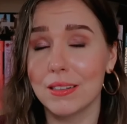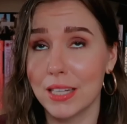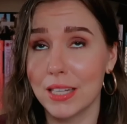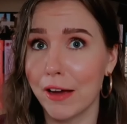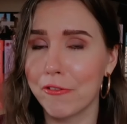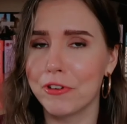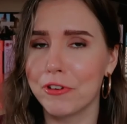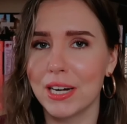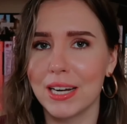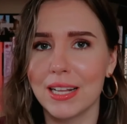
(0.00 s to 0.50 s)

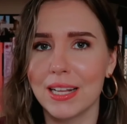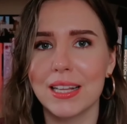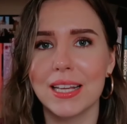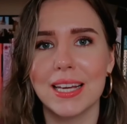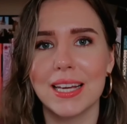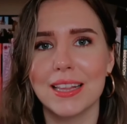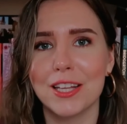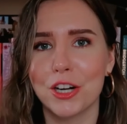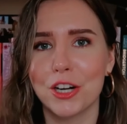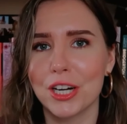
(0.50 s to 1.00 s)

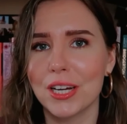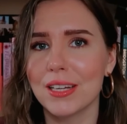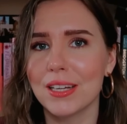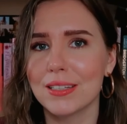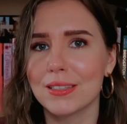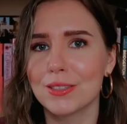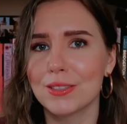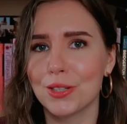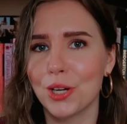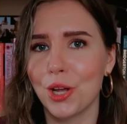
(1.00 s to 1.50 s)
Definitely there
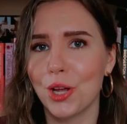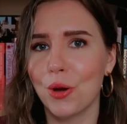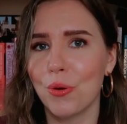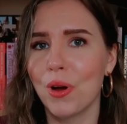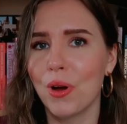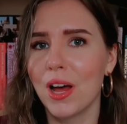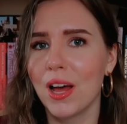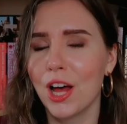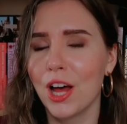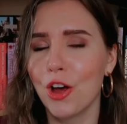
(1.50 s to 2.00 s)
is no
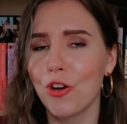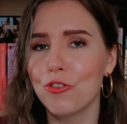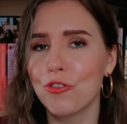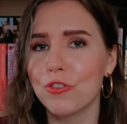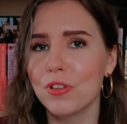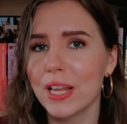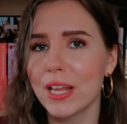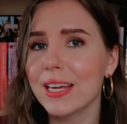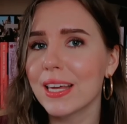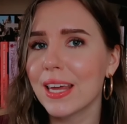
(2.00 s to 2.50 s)

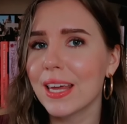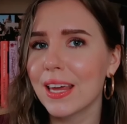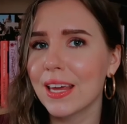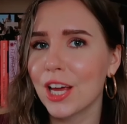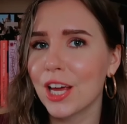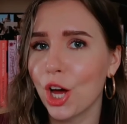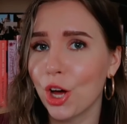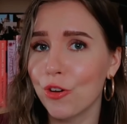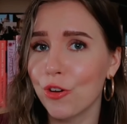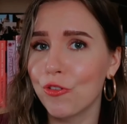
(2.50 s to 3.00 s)
flicking
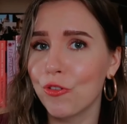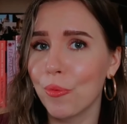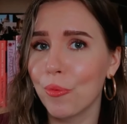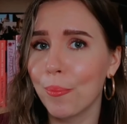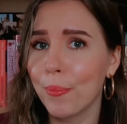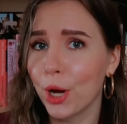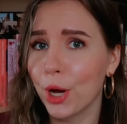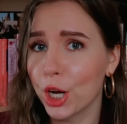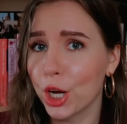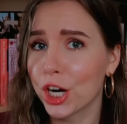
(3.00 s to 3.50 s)
of
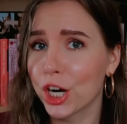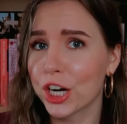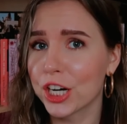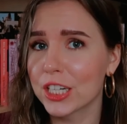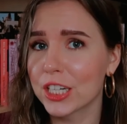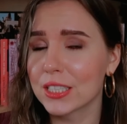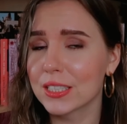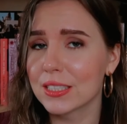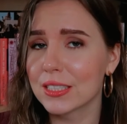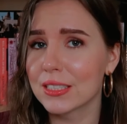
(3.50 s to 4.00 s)

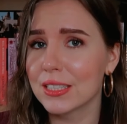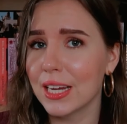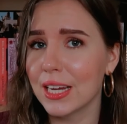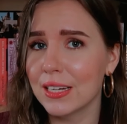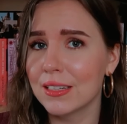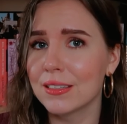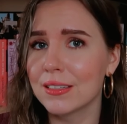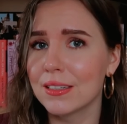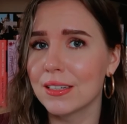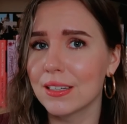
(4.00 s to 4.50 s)
boogers
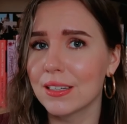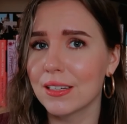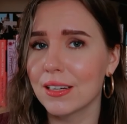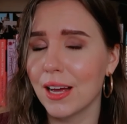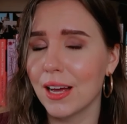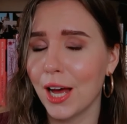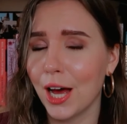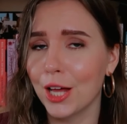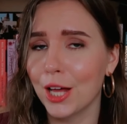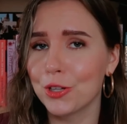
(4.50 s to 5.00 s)
into
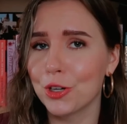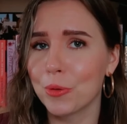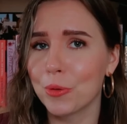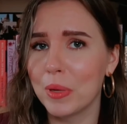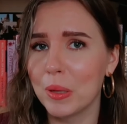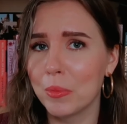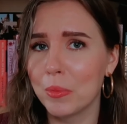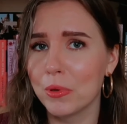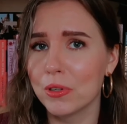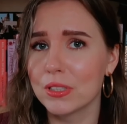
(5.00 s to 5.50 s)
other
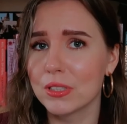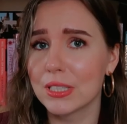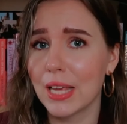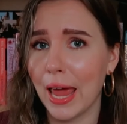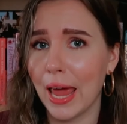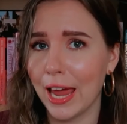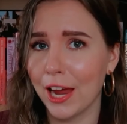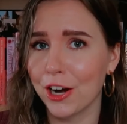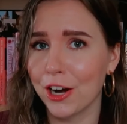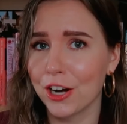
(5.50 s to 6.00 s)
people's
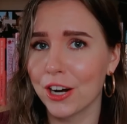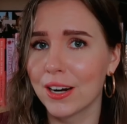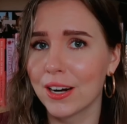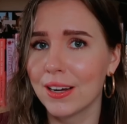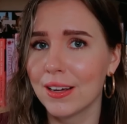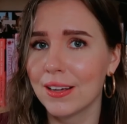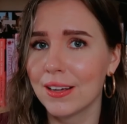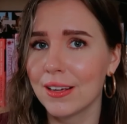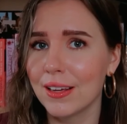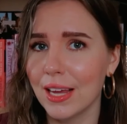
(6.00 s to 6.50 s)
hair
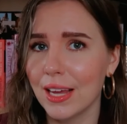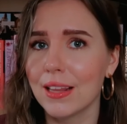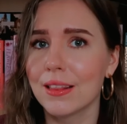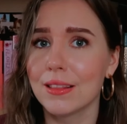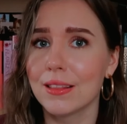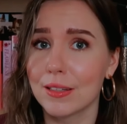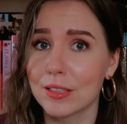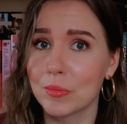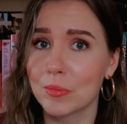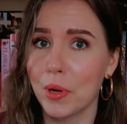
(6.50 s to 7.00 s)
in
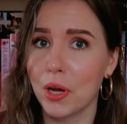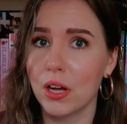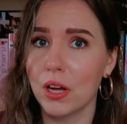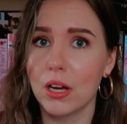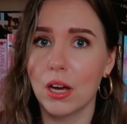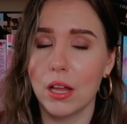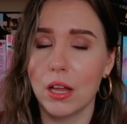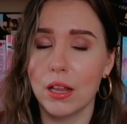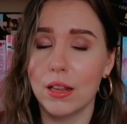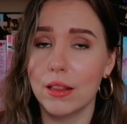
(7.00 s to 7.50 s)
this
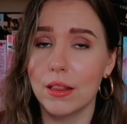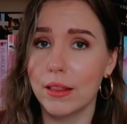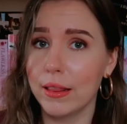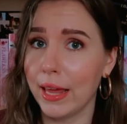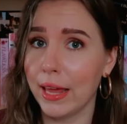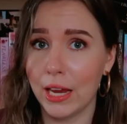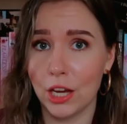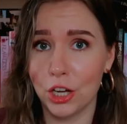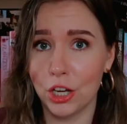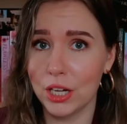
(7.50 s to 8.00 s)
book,
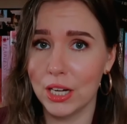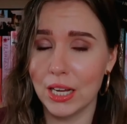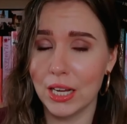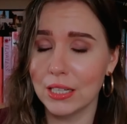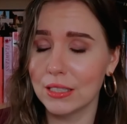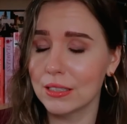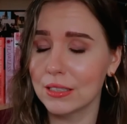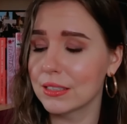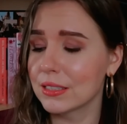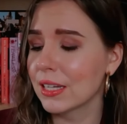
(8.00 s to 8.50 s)
thank
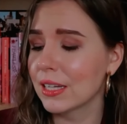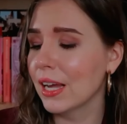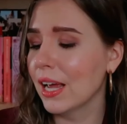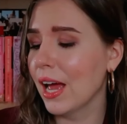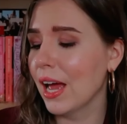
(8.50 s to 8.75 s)
goodness.